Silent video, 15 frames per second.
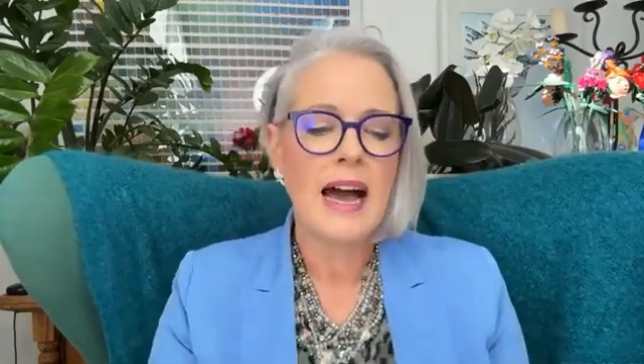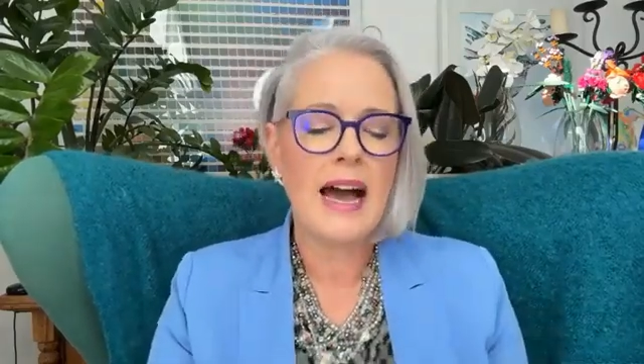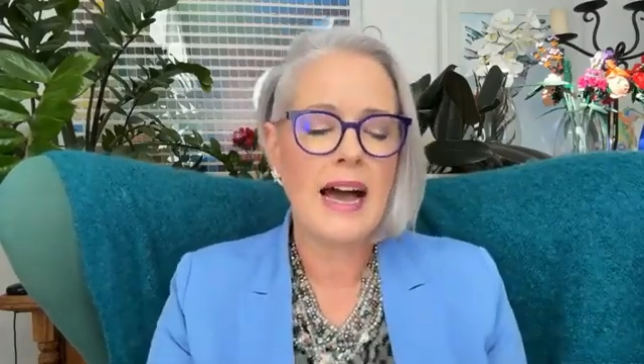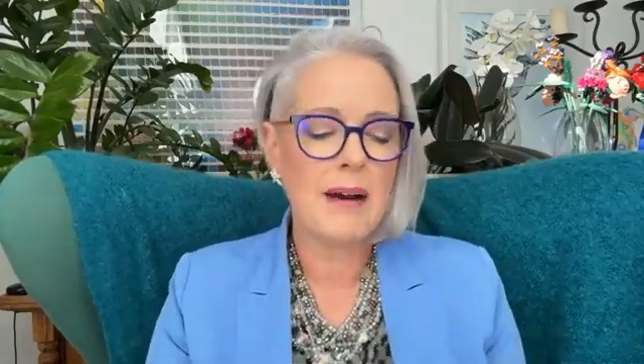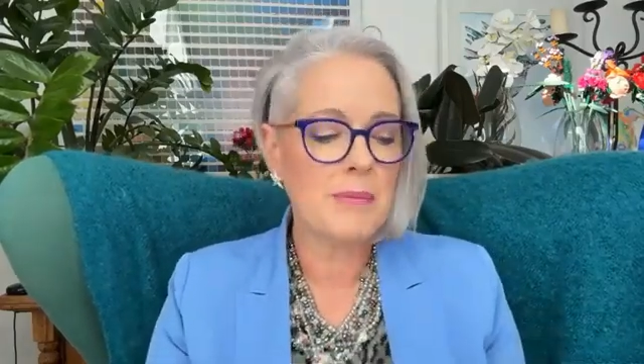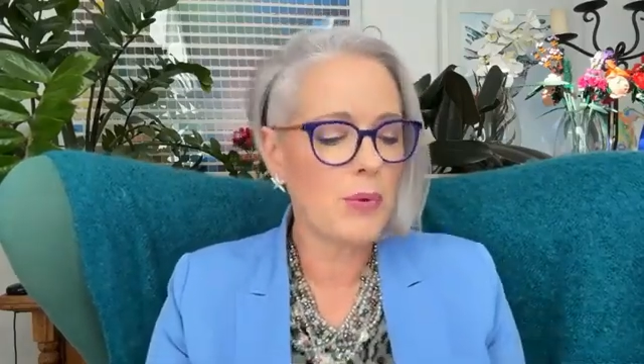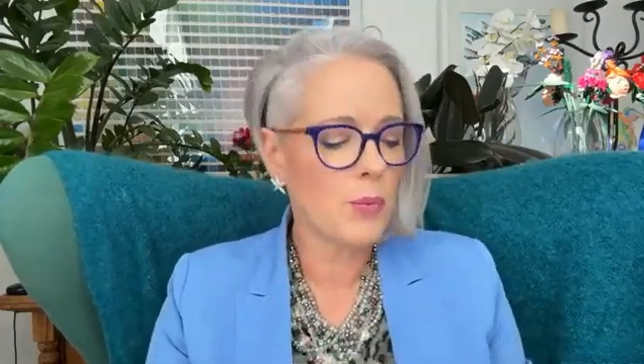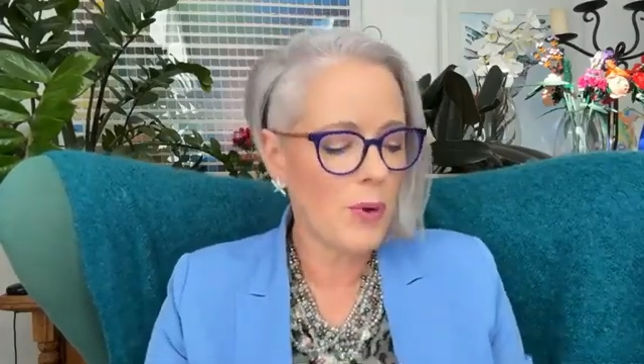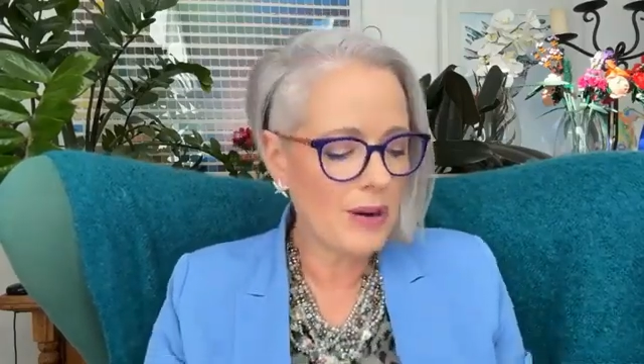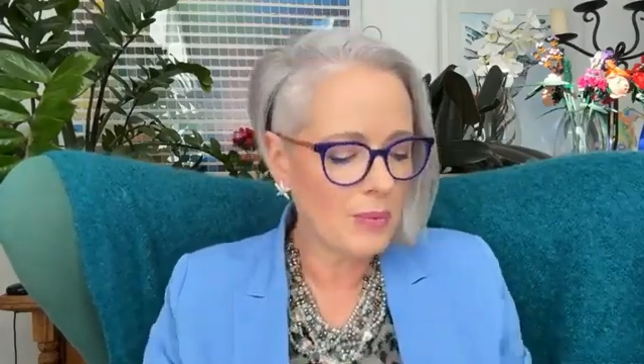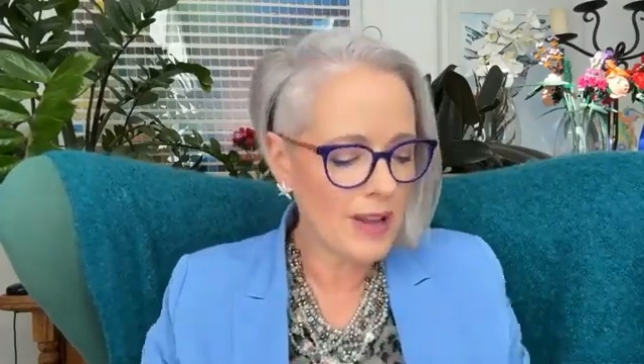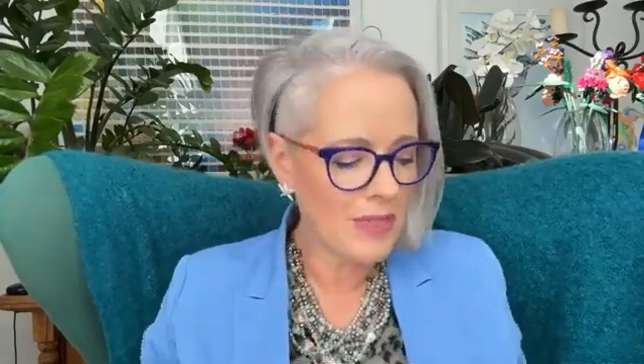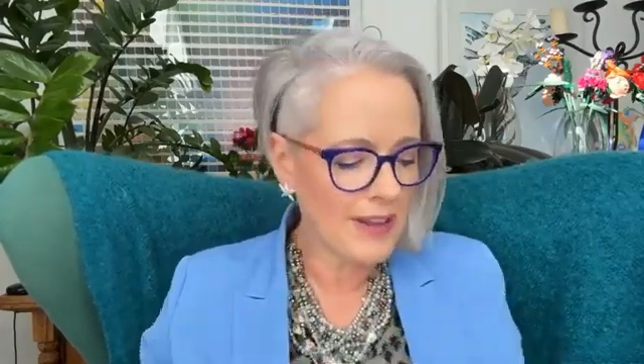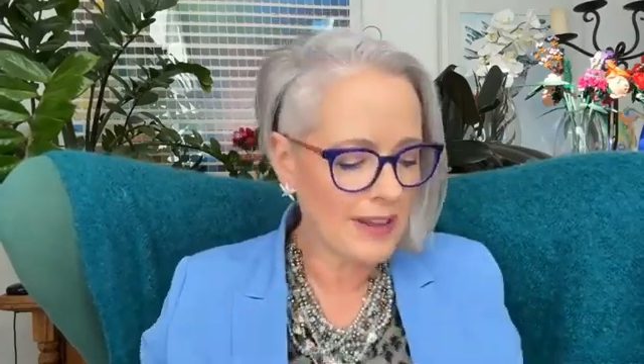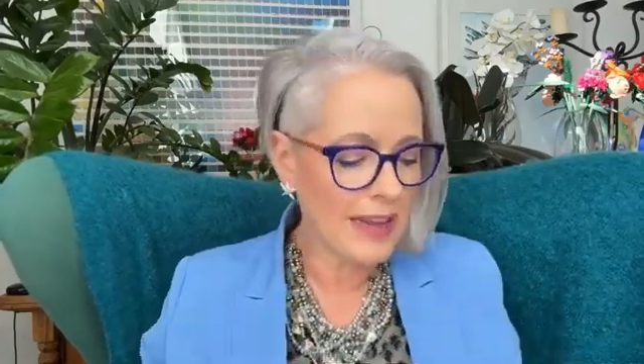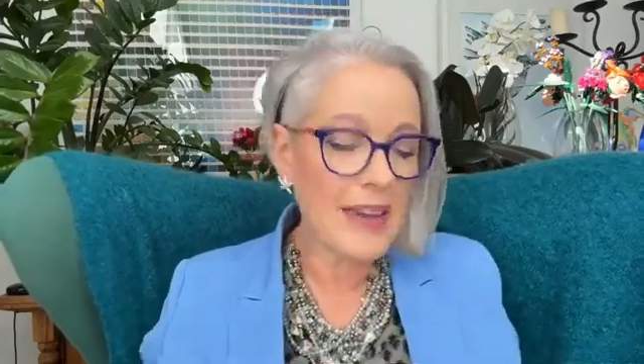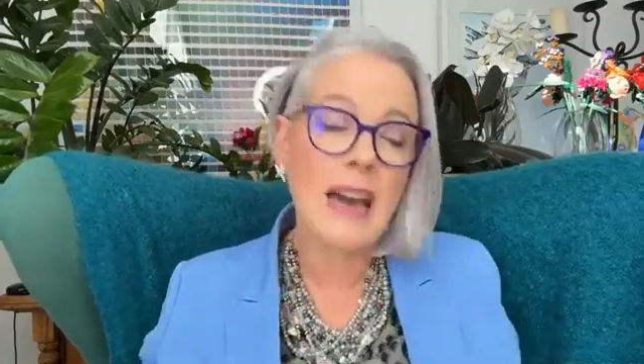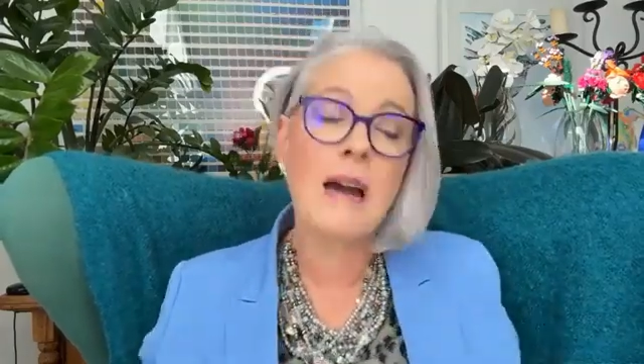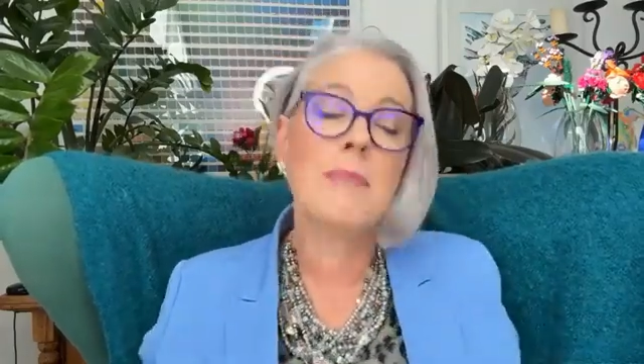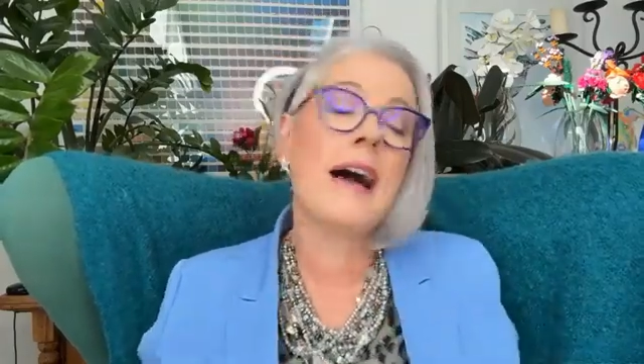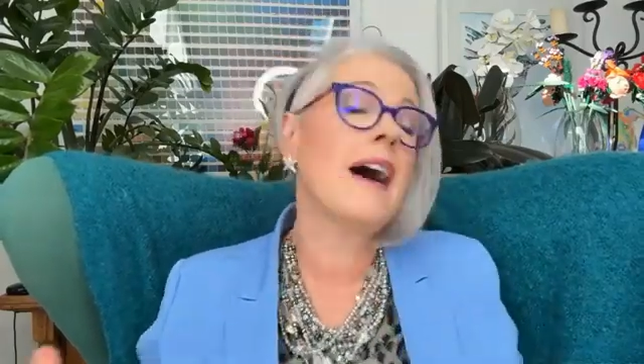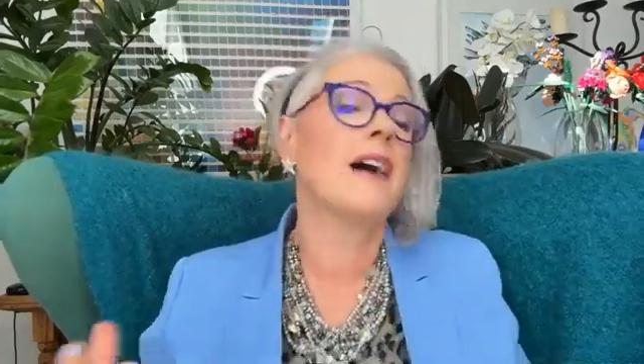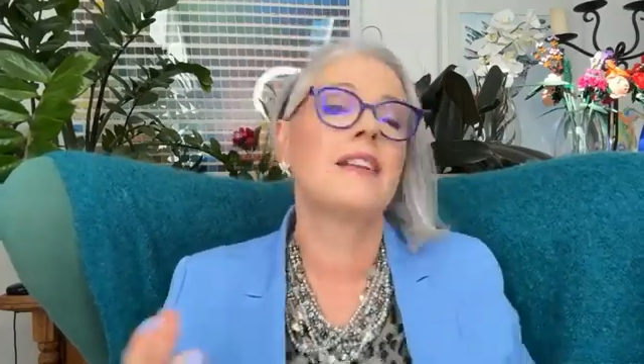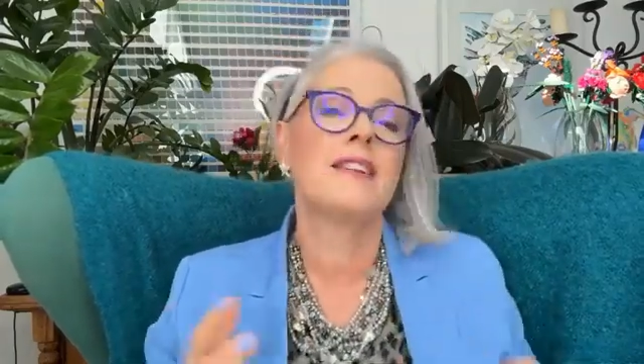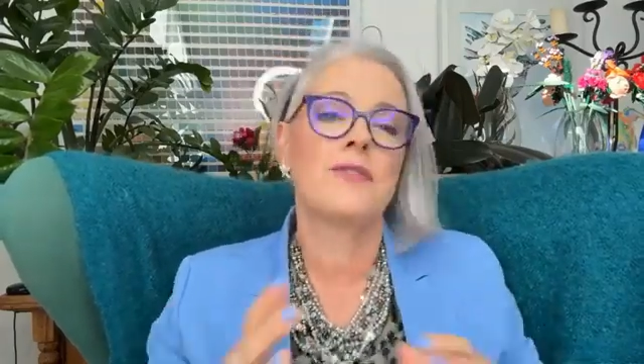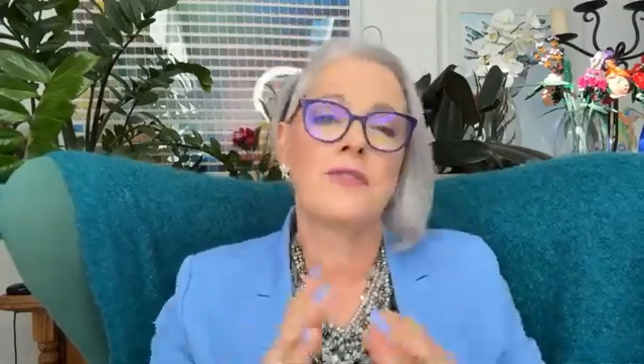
when we're thinking about